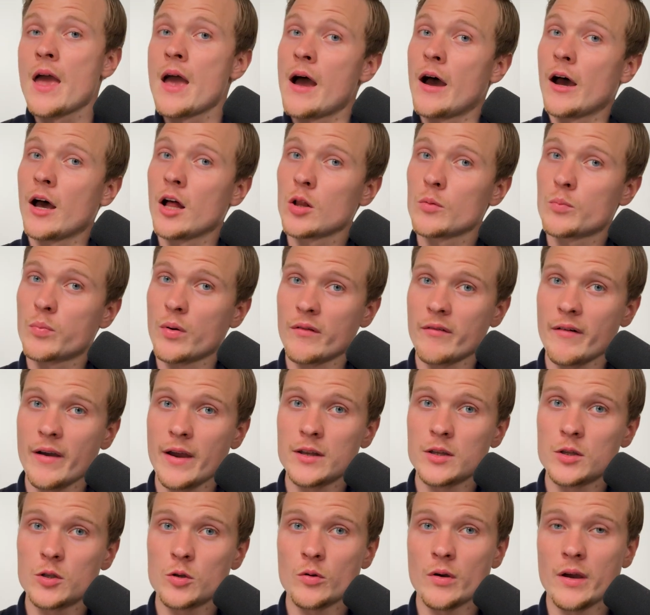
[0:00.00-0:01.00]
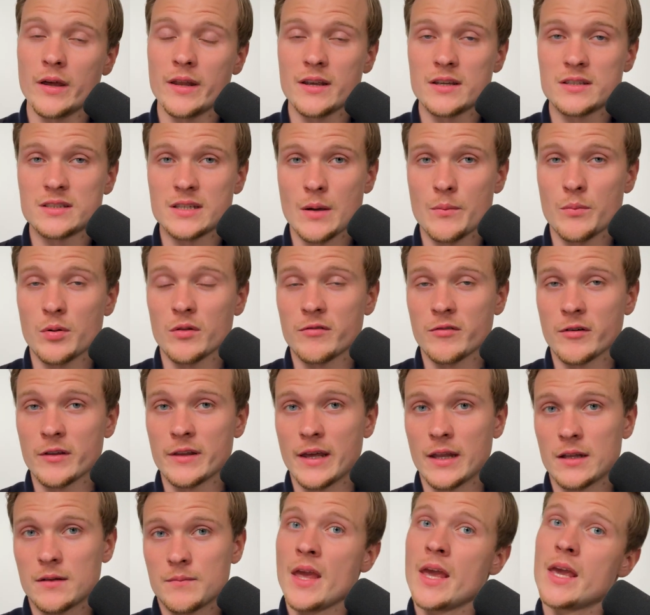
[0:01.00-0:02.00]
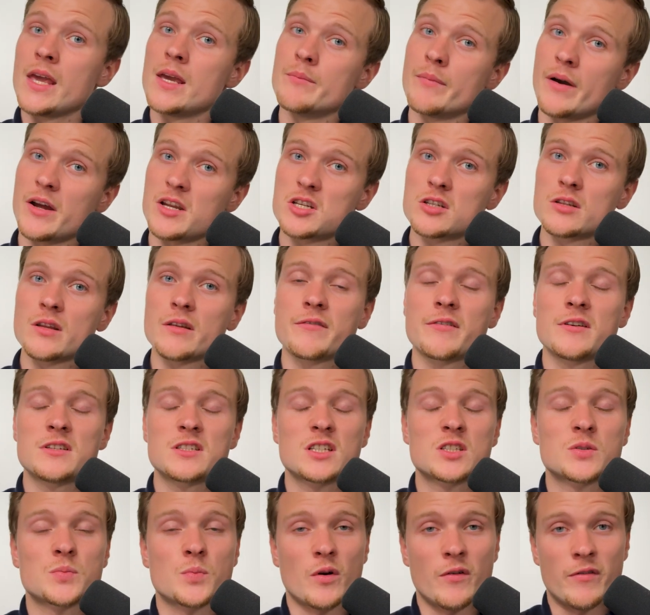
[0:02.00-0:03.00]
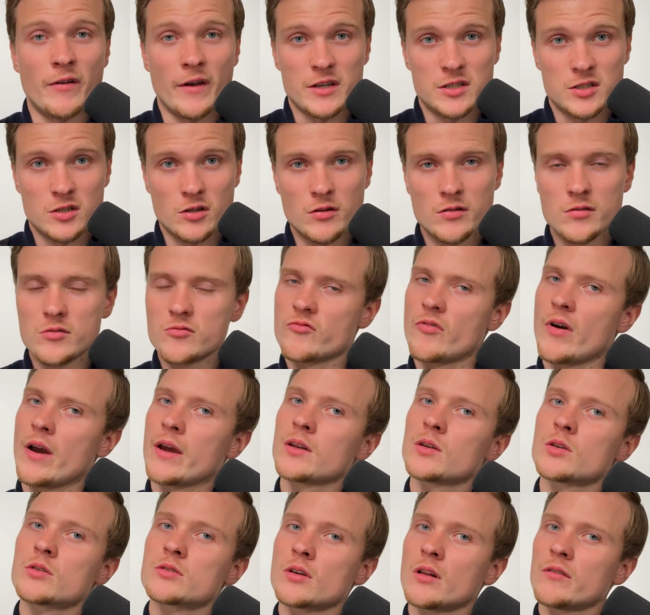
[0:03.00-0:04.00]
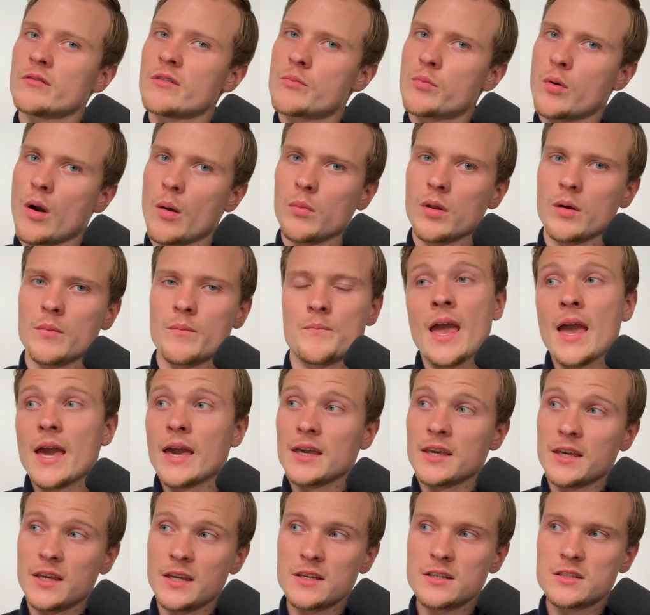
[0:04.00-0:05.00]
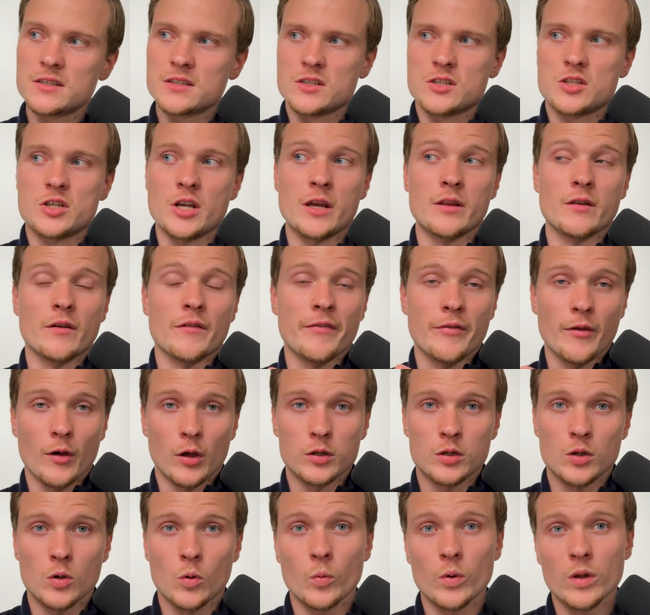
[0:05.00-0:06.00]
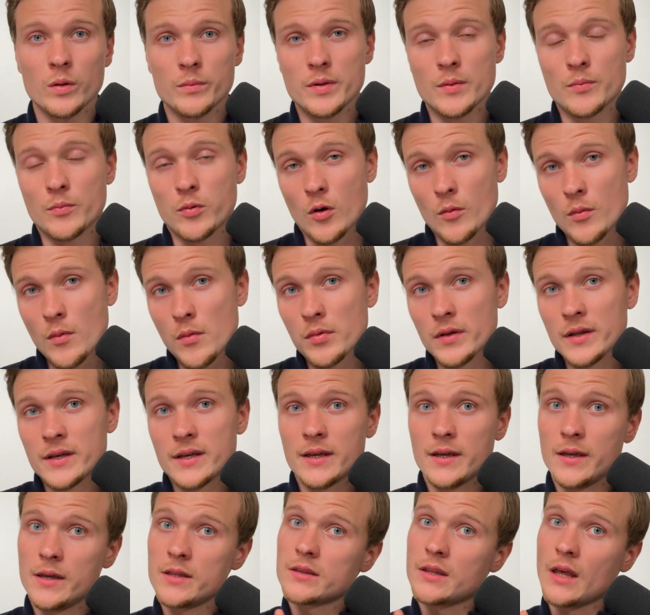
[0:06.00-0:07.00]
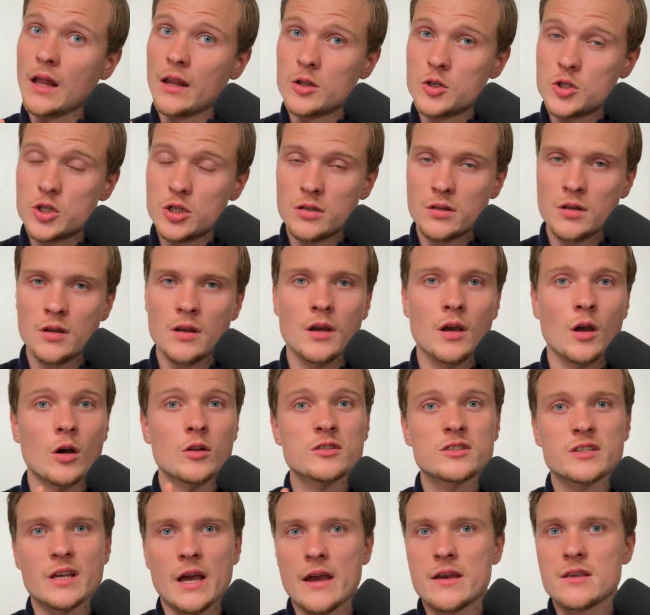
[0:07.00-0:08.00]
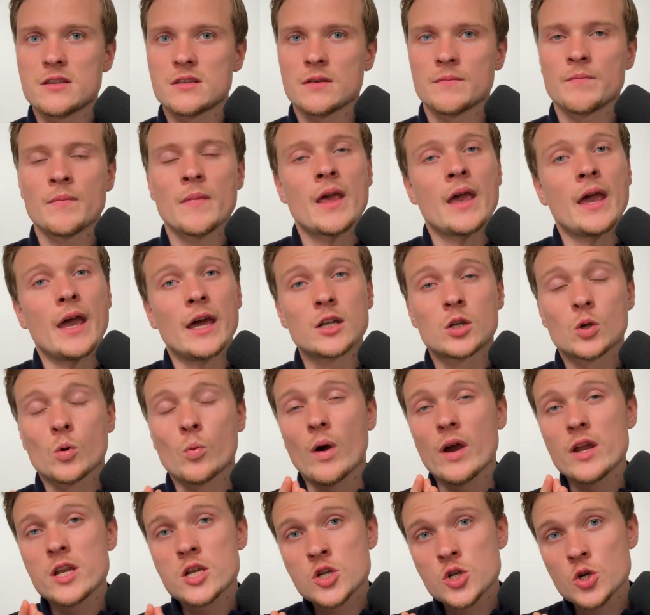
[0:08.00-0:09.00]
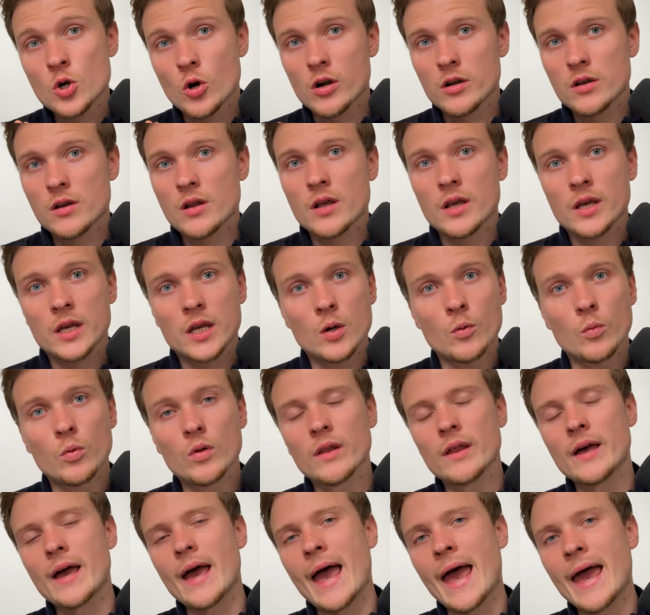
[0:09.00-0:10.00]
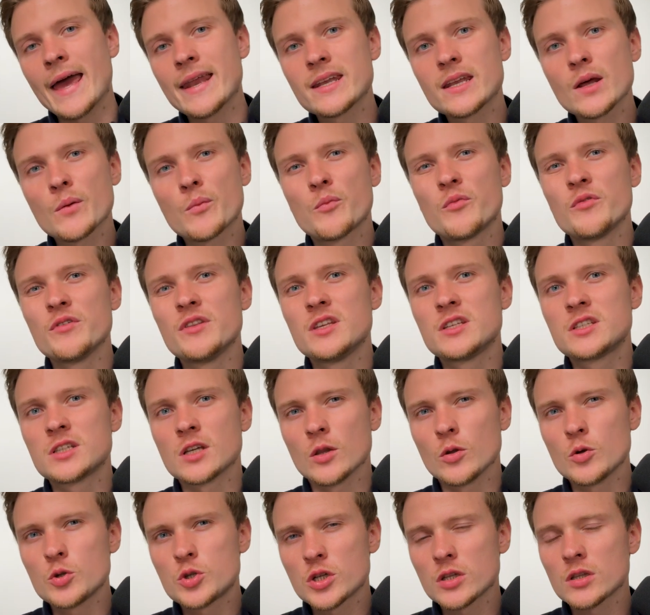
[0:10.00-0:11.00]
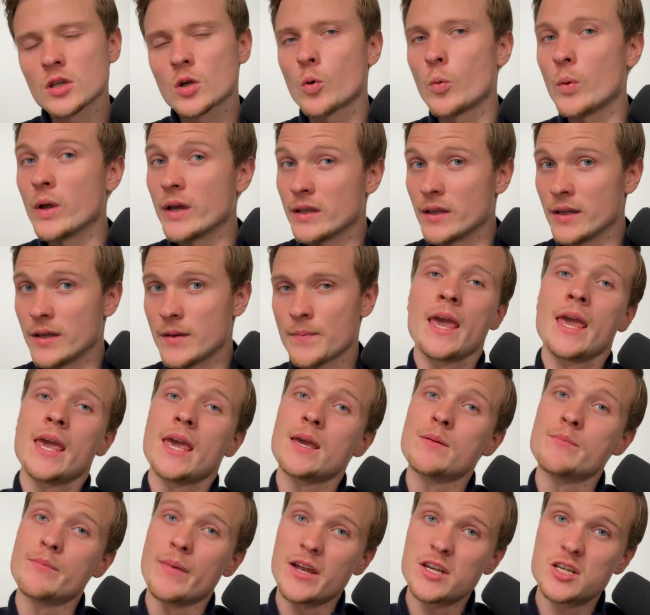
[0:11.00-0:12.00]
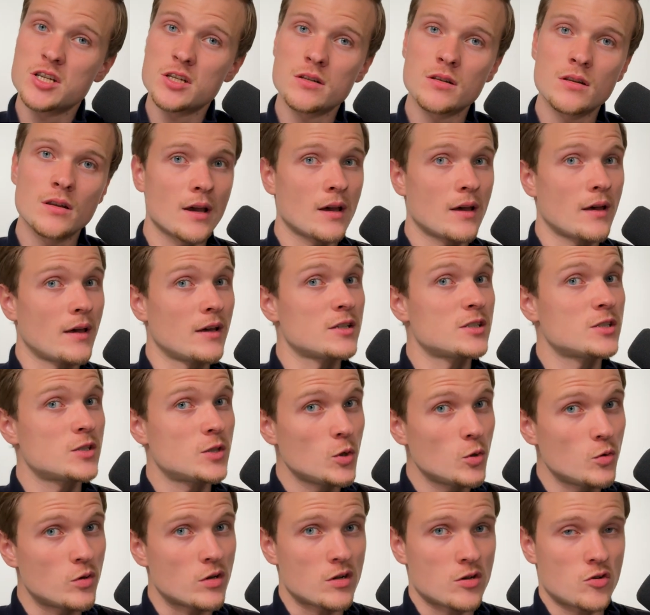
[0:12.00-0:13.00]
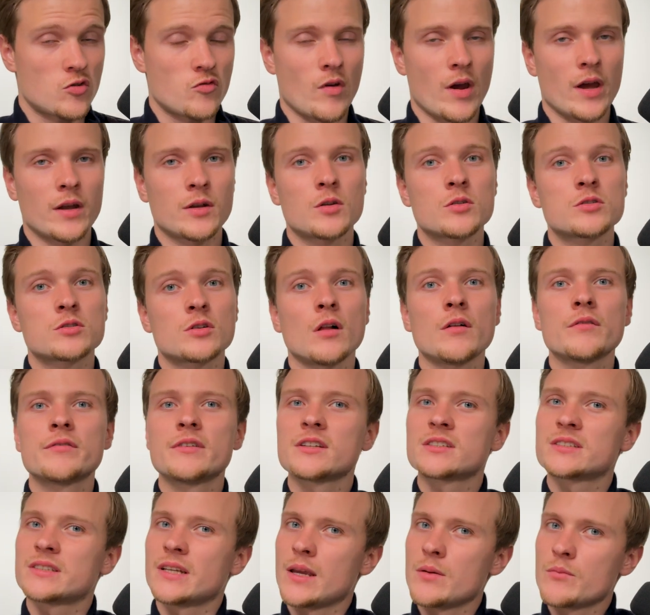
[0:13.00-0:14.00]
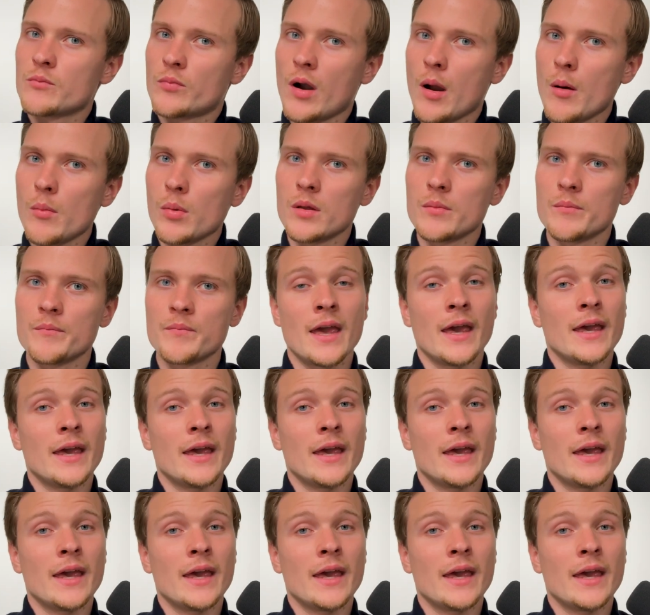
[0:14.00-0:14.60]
I'll provide you an example for that. Imagine a physics professor trying to solve a problem. His chain of thought will be probably intelligent, concise, and quite short. He will end up with the solution quickly. Imagine a student trying to solve the same problem.